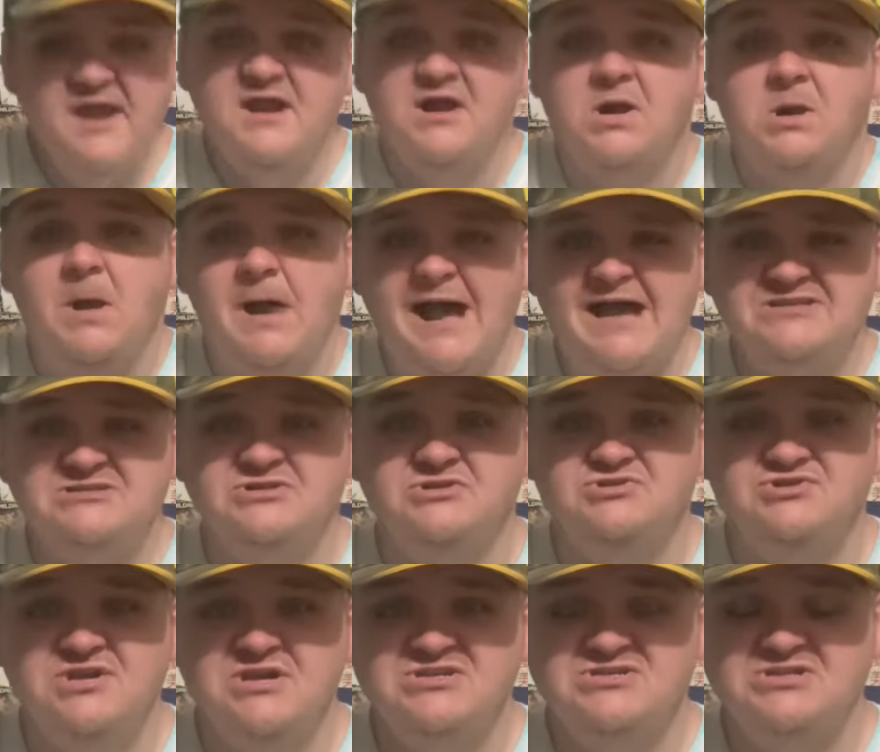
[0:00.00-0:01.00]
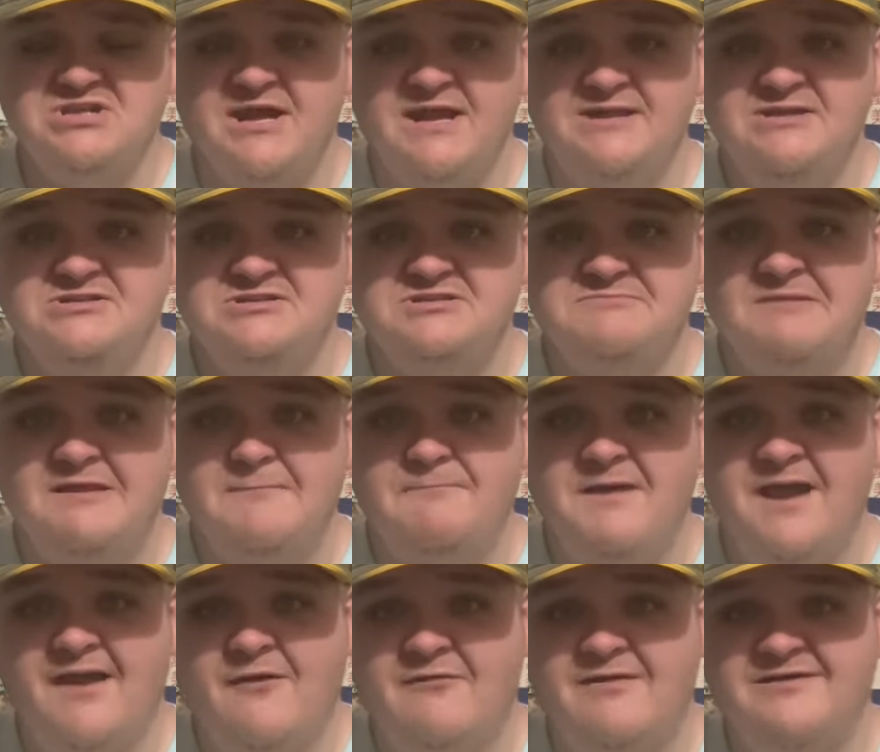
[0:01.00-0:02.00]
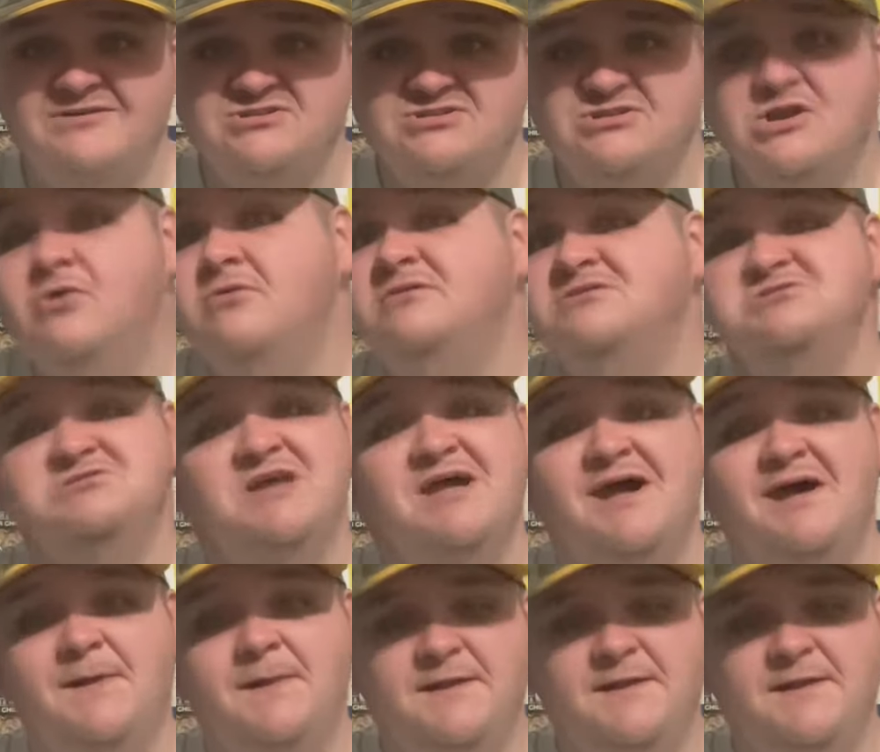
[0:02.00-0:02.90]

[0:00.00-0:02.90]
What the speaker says: a classical dish that I used to make back when I was stoned as hell